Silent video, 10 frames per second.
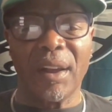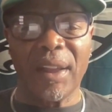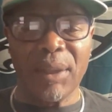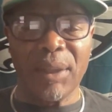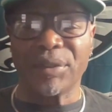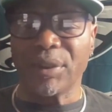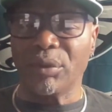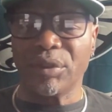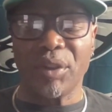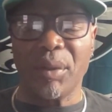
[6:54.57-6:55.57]
He was
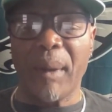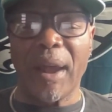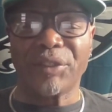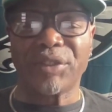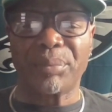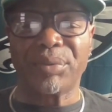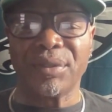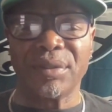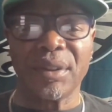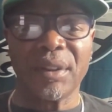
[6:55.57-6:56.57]
in my
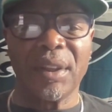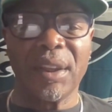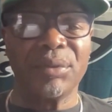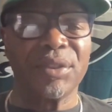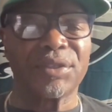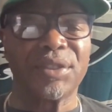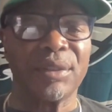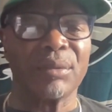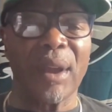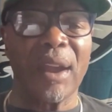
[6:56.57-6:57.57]
assumption, he was just
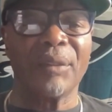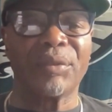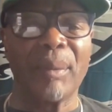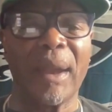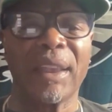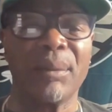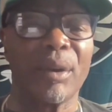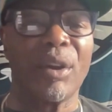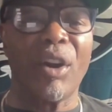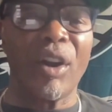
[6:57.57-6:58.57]
sitting around. Somebody give him
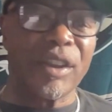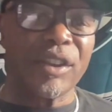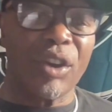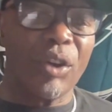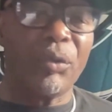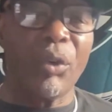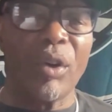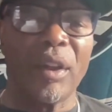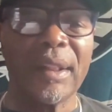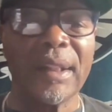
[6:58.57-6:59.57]
a call, he'd go
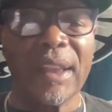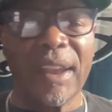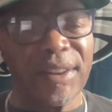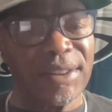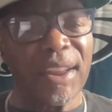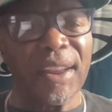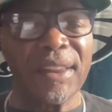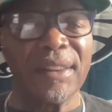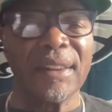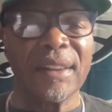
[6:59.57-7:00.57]
for it. He
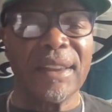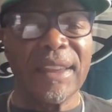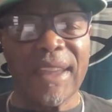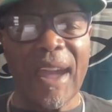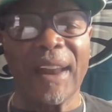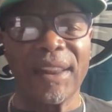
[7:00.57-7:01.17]
did. He got